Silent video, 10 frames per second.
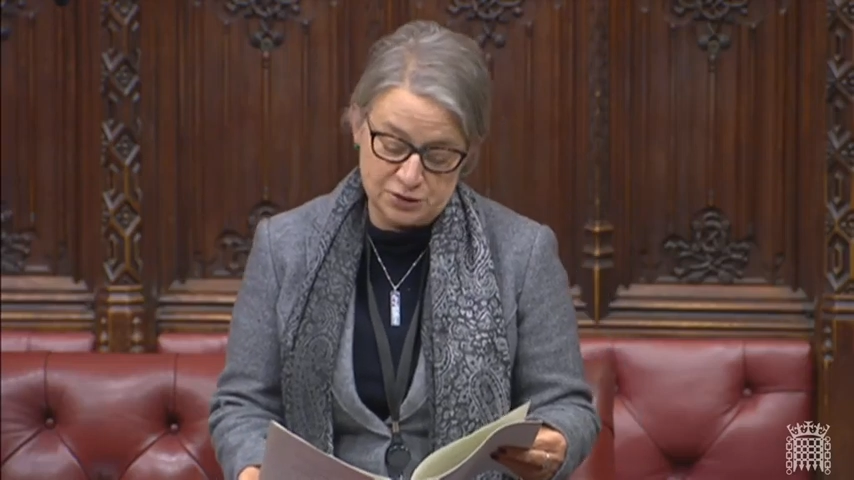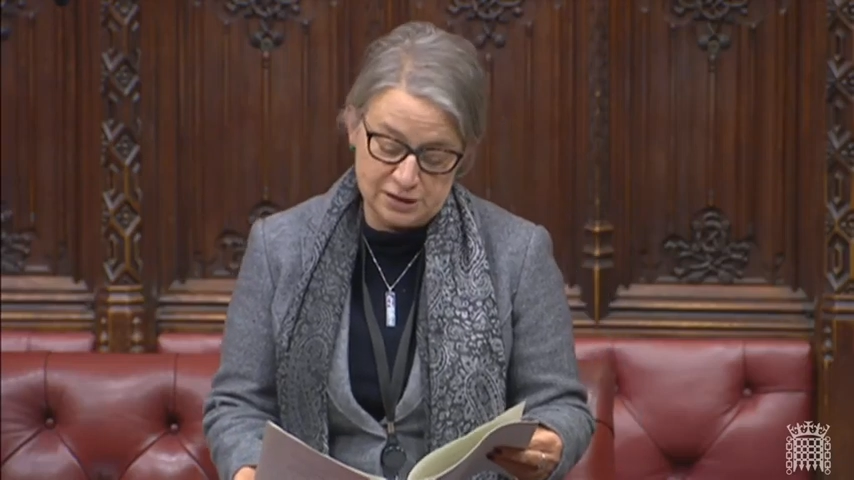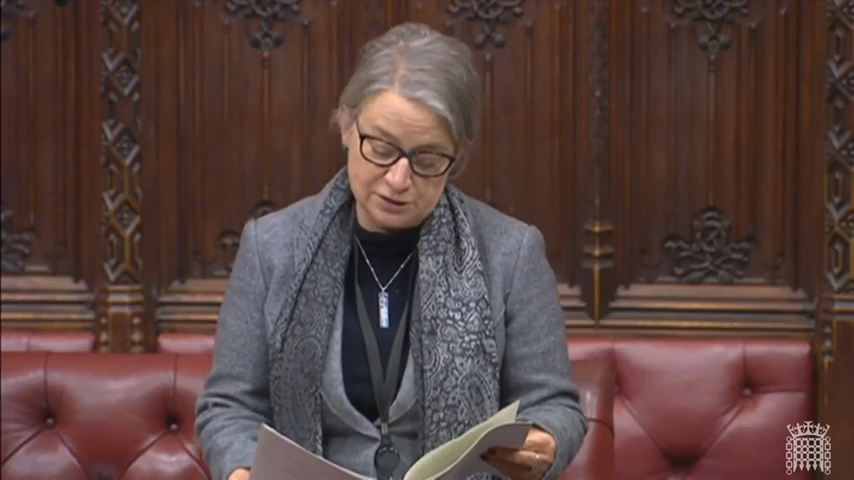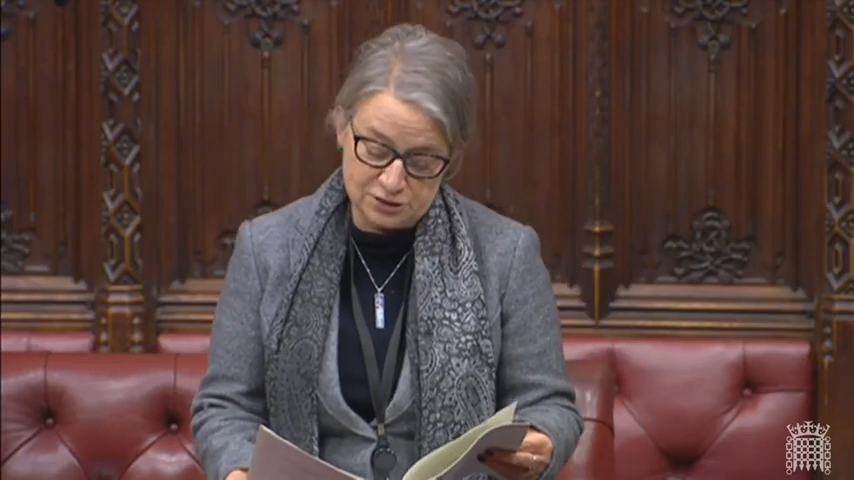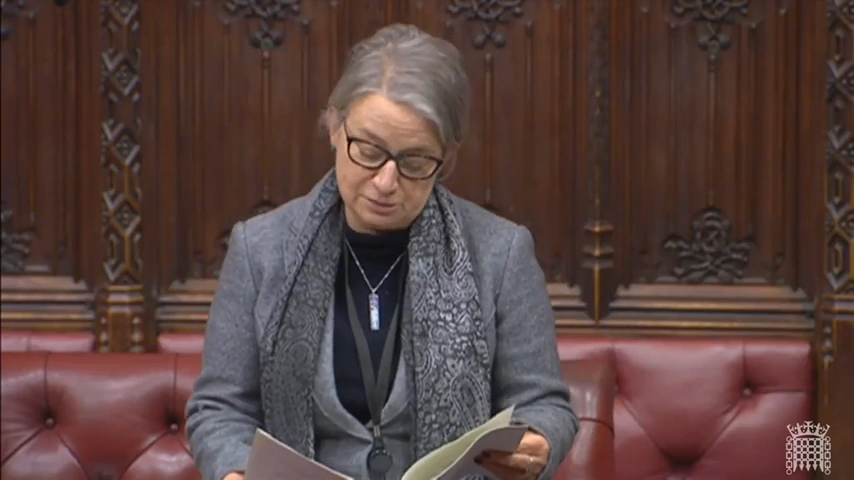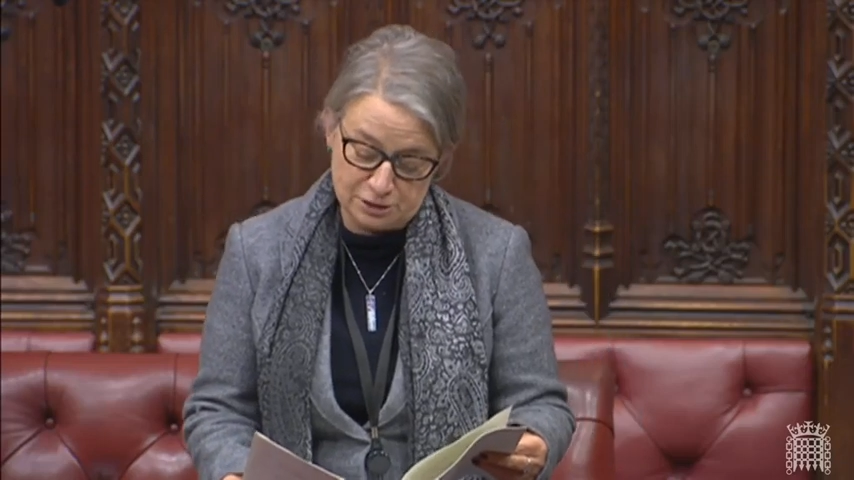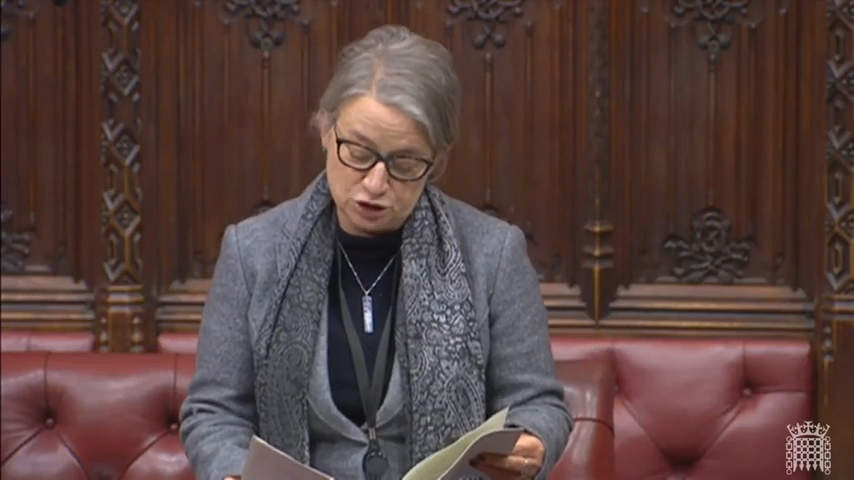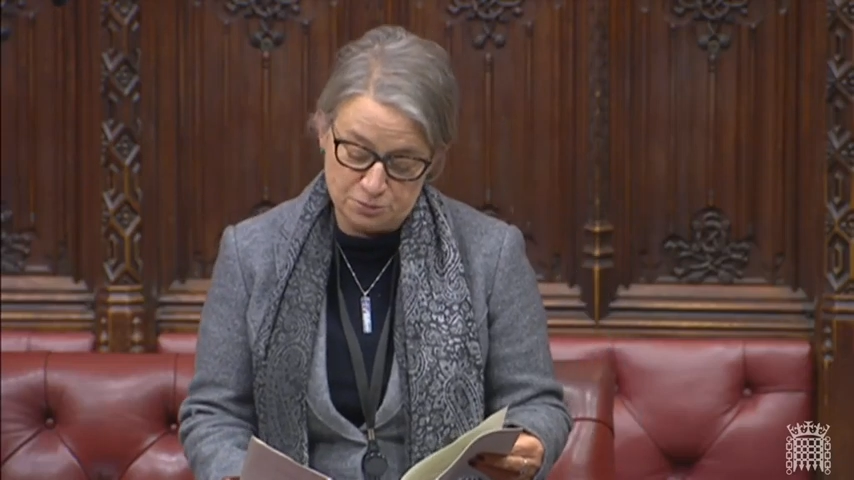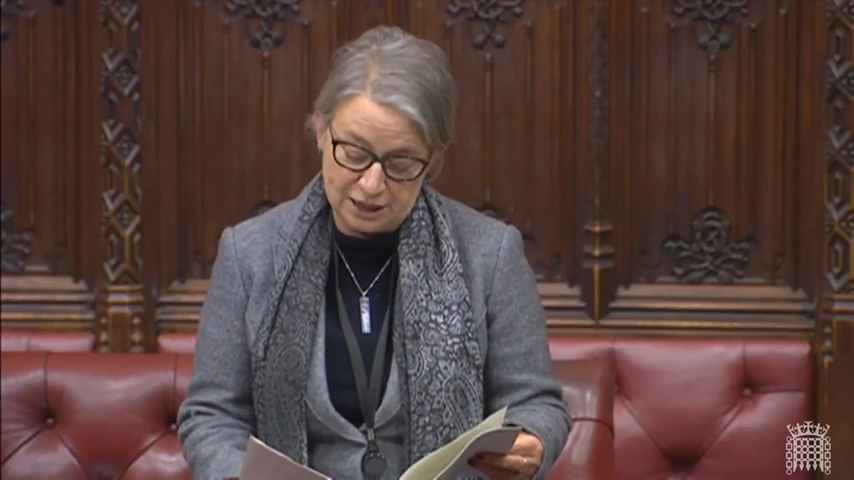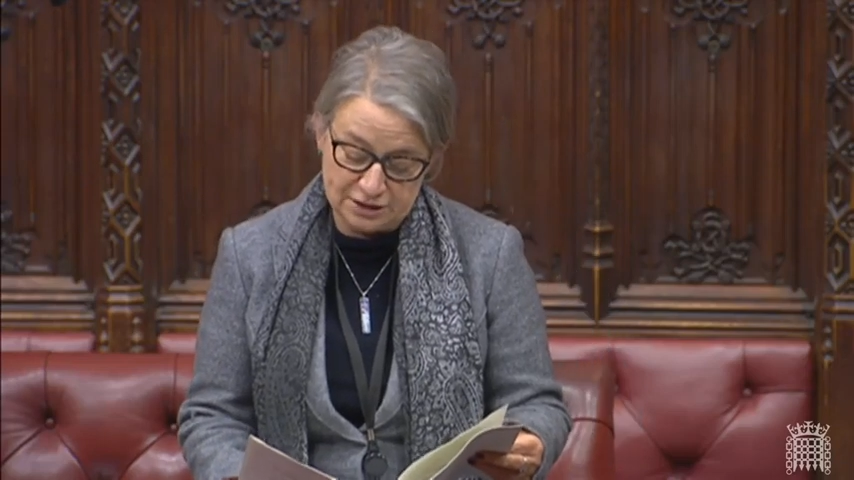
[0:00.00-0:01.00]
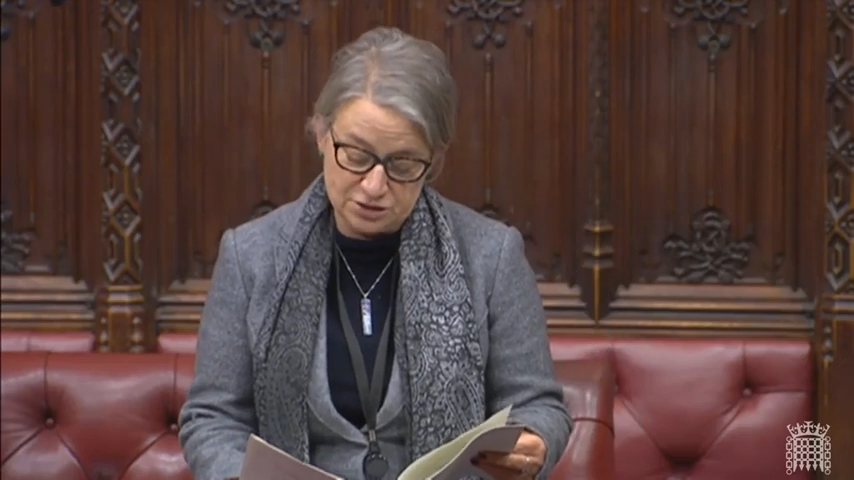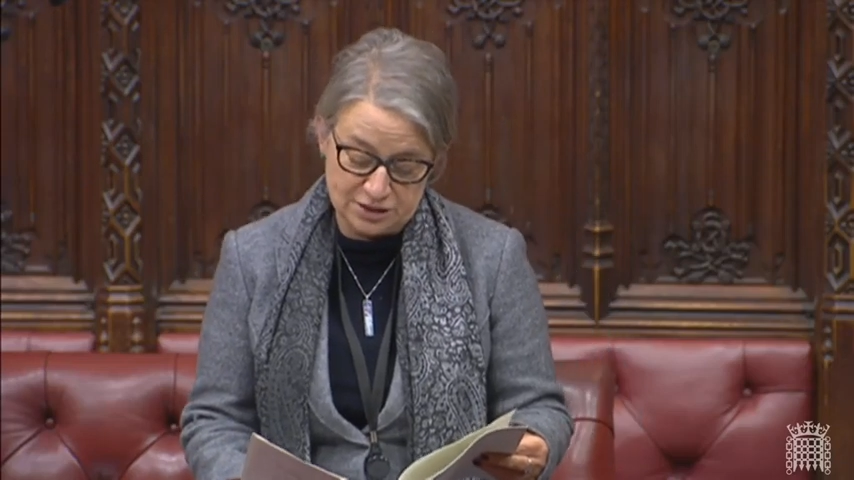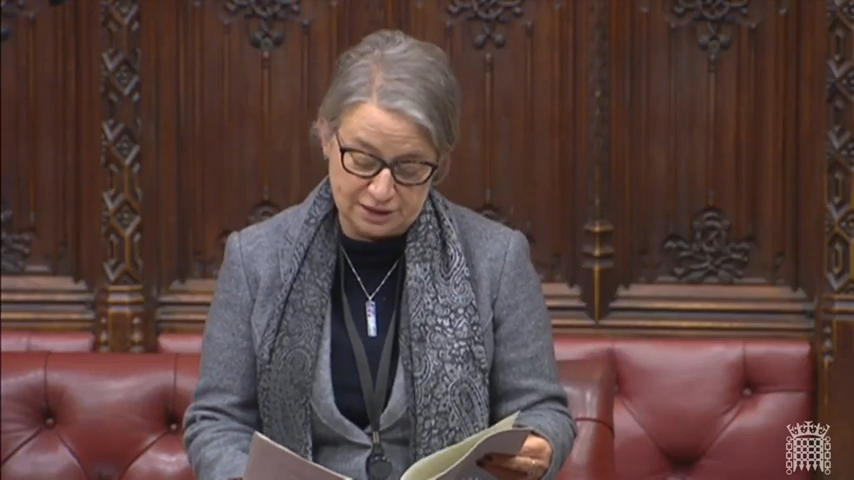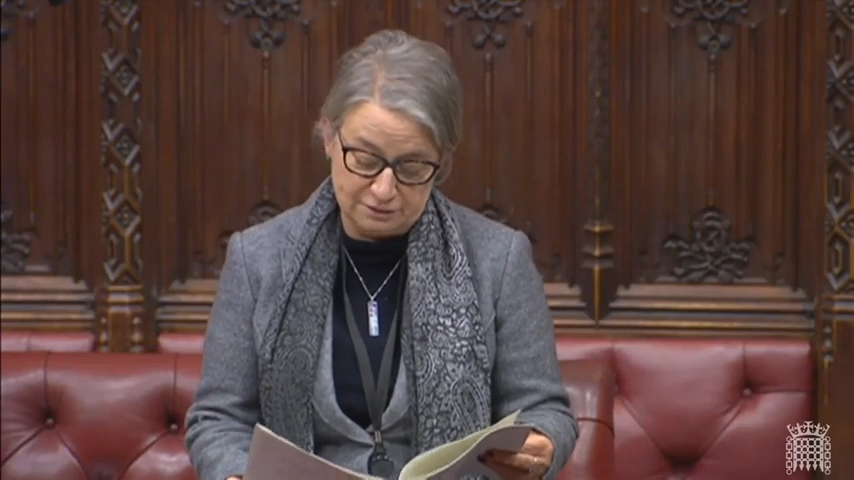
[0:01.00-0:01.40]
thinking so much about